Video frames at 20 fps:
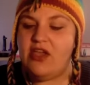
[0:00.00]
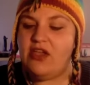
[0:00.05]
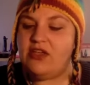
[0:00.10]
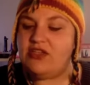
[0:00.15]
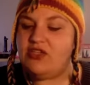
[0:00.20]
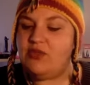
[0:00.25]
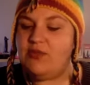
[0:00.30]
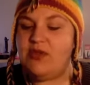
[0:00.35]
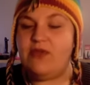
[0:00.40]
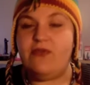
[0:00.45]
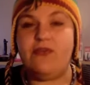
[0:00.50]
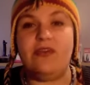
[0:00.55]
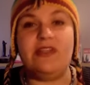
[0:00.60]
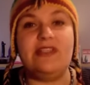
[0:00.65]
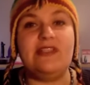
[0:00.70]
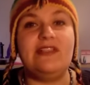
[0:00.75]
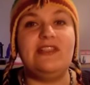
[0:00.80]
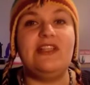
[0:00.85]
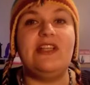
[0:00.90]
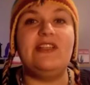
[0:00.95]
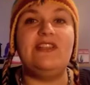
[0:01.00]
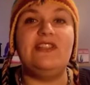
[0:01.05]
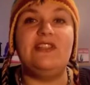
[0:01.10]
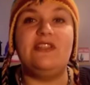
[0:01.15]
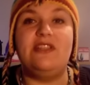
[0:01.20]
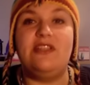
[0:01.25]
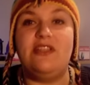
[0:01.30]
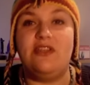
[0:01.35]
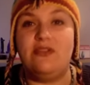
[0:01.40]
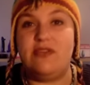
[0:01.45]
So my first suggestion
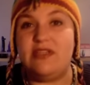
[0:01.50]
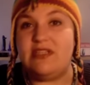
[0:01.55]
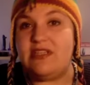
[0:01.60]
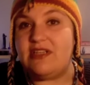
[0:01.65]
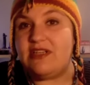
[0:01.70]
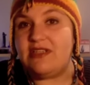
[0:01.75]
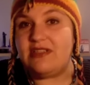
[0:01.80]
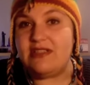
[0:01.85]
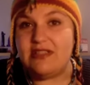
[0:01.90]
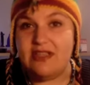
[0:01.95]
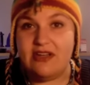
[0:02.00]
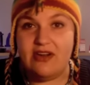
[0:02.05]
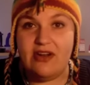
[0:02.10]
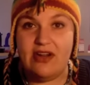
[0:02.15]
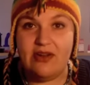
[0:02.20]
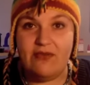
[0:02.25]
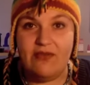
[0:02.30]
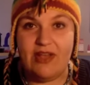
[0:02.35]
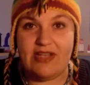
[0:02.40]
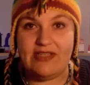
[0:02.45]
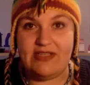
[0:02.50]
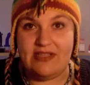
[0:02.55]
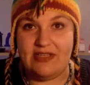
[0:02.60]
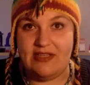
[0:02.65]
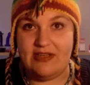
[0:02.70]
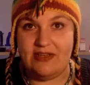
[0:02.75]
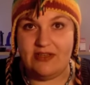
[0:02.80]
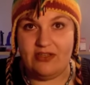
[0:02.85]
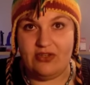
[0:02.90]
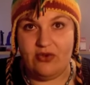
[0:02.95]
to you is to consider investing
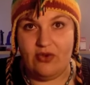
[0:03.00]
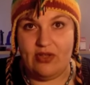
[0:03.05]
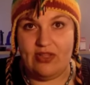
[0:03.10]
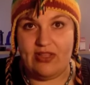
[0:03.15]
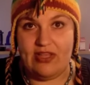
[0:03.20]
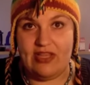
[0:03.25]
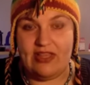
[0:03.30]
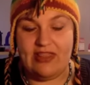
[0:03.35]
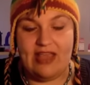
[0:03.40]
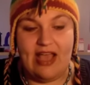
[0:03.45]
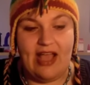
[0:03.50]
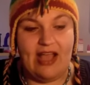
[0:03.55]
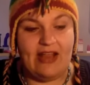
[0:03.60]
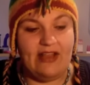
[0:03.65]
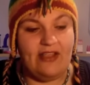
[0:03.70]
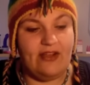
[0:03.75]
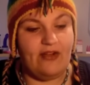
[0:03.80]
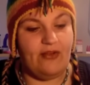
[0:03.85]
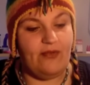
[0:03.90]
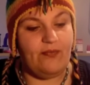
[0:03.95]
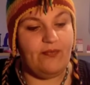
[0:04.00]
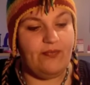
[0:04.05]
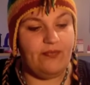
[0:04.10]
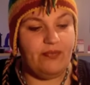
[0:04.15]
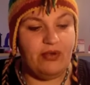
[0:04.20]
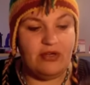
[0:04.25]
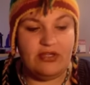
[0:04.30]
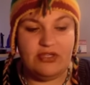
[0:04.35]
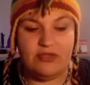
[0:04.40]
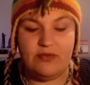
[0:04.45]
in a toy like that. You know,
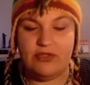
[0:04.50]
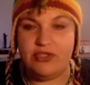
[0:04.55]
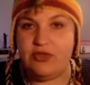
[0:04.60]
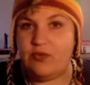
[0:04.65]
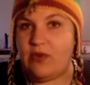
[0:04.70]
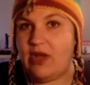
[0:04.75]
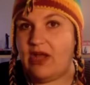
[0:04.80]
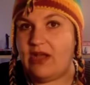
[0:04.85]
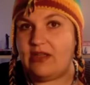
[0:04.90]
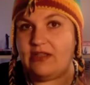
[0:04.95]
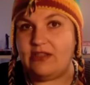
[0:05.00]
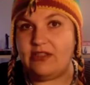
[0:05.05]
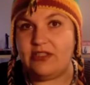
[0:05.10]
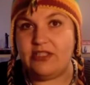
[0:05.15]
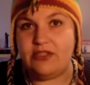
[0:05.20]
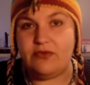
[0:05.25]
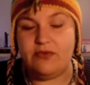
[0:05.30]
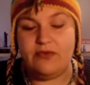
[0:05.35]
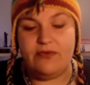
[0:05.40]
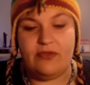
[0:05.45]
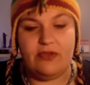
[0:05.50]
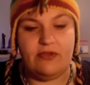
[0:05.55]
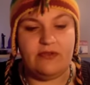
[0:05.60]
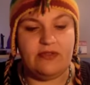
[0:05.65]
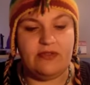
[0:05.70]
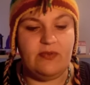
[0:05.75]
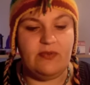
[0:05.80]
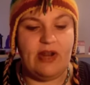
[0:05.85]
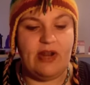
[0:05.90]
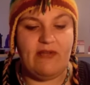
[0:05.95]
purchase what you want, look at
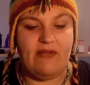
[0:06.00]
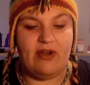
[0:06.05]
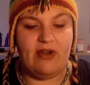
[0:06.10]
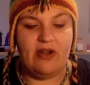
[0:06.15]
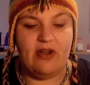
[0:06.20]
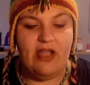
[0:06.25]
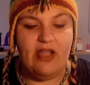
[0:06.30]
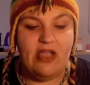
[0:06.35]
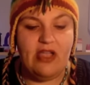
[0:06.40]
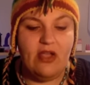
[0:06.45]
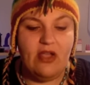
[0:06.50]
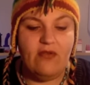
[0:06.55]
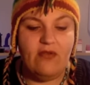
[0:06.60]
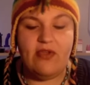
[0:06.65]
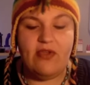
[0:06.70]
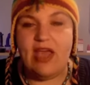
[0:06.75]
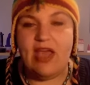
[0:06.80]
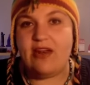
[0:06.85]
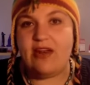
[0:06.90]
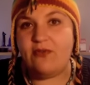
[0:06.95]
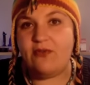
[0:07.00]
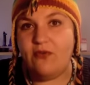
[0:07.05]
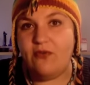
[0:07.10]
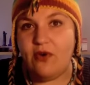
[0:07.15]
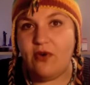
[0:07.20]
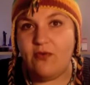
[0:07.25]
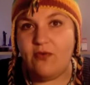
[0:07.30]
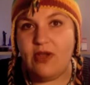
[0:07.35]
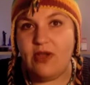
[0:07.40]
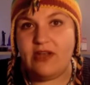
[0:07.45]
reviews, whatever. If you can't
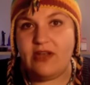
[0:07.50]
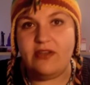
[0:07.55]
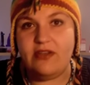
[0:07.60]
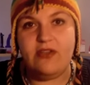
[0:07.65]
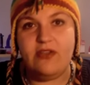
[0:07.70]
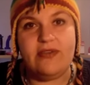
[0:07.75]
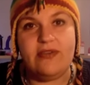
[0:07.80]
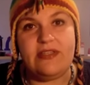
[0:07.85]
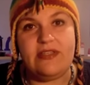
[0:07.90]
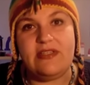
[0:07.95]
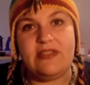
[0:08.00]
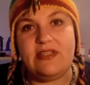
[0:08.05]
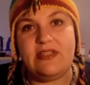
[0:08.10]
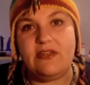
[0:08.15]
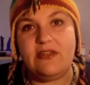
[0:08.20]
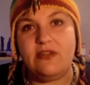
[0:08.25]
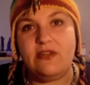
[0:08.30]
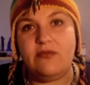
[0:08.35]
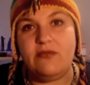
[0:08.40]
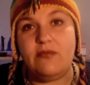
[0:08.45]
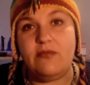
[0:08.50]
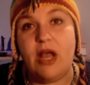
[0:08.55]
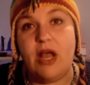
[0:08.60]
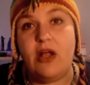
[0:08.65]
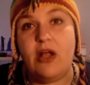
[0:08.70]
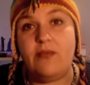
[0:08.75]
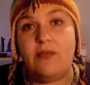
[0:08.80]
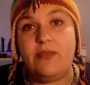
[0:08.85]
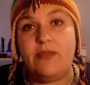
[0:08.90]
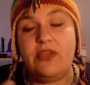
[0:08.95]
afford one, you can still
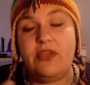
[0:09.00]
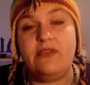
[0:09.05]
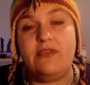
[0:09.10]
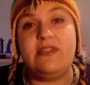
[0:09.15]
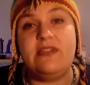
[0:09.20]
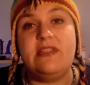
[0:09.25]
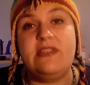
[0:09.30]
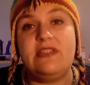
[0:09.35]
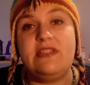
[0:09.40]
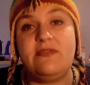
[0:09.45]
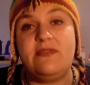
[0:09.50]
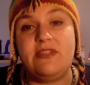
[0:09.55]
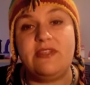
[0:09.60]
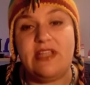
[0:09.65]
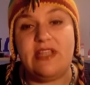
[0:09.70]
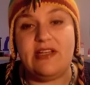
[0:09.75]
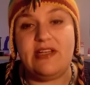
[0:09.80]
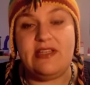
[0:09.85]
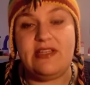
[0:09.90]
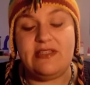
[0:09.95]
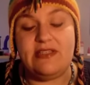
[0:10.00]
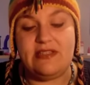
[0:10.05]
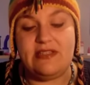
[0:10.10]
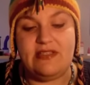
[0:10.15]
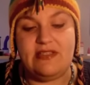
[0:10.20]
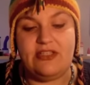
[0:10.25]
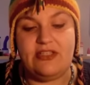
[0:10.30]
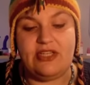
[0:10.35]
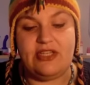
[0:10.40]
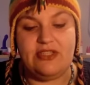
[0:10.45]
um, use these different techniques and
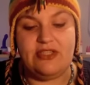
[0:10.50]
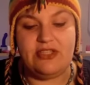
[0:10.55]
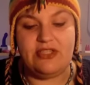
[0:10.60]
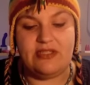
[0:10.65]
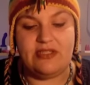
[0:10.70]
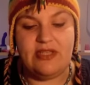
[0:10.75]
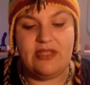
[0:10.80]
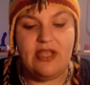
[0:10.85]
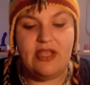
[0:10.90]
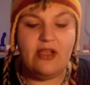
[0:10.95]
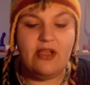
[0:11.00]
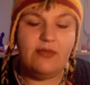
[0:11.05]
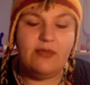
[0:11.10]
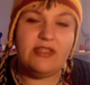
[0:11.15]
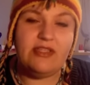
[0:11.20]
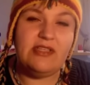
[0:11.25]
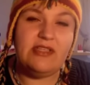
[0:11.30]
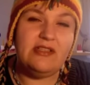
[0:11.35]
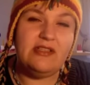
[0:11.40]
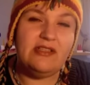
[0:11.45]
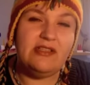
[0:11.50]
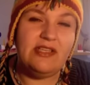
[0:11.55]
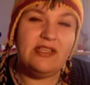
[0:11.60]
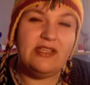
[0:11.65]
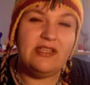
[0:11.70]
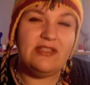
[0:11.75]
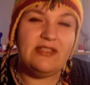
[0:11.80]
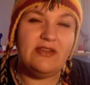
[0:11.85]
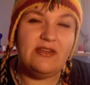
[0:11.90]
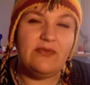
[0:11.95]
suggestions, but it's a little
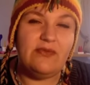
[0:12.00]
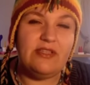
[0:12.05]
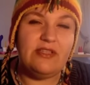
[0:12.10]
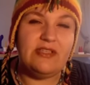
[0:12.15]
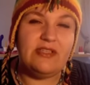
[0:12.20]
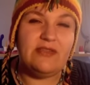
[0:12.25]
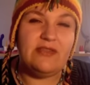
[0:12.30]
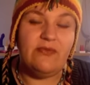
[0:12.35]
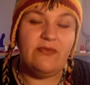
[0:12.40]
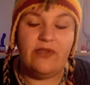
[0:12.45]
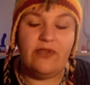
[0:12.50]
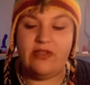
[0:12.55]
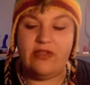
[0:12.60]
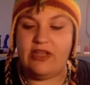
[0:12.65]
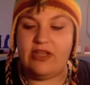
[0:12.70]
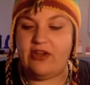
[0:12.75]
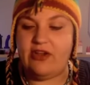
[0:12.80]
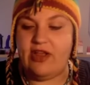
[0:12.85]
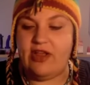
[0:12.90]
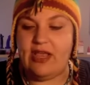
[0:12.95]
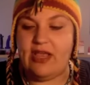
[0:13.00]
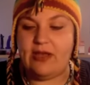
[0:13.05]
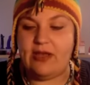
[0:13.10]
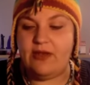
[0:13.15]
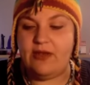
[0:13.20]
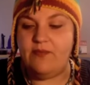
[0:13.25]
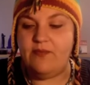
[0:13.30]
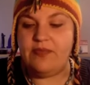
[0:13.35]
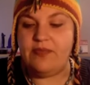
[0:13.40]
easier when it doesn't feel like your hand.